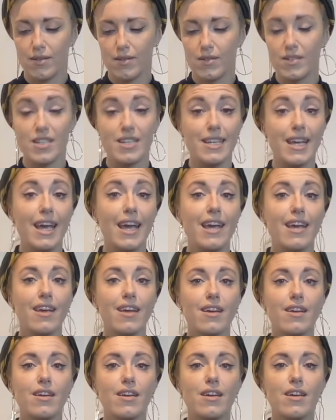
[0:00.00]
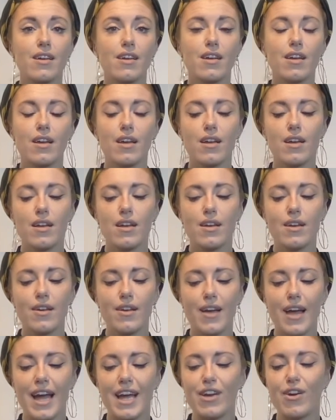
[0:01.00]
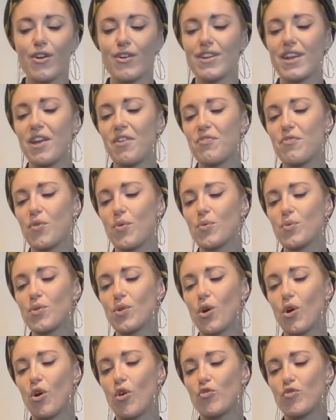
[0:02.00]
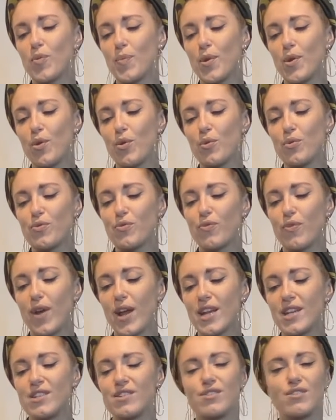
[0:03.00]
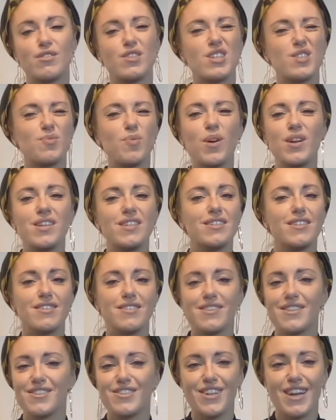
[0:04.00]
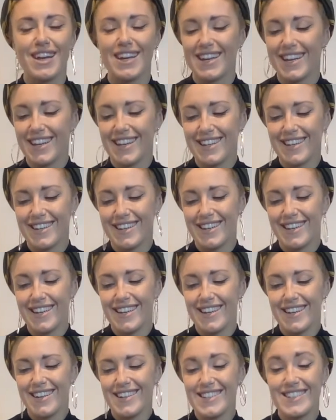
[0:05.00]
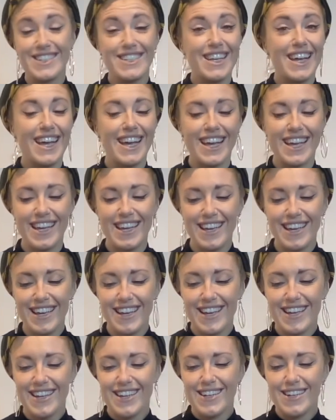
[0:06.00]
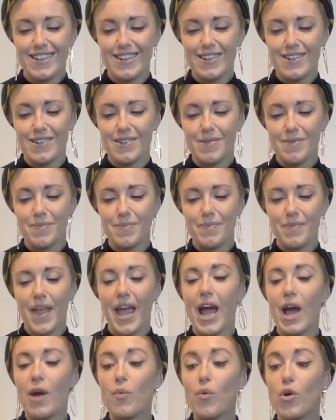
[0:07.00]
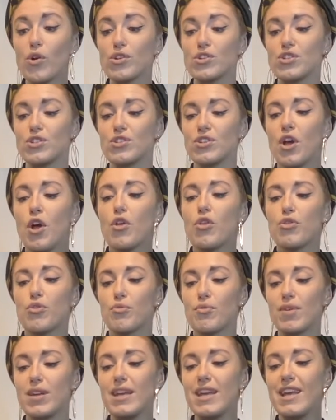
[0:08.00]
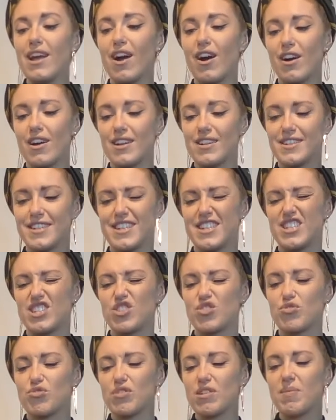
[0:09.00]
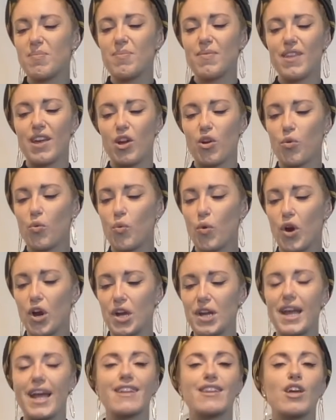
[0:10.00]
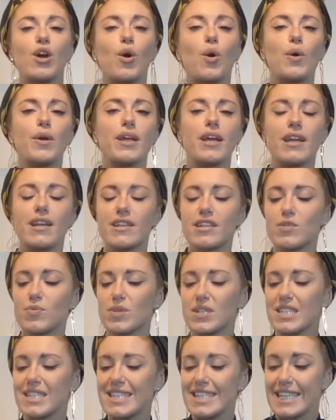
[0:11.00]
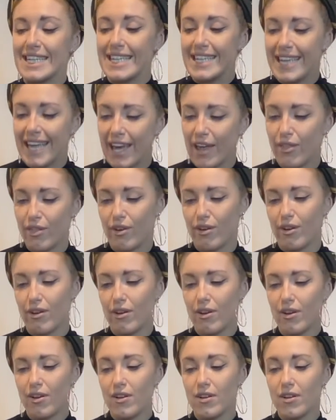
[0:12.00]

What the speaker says: Today, I got a phone call from an old friend who just wanted to check in. Today, I watched 3 artists stream their work and the audience was together.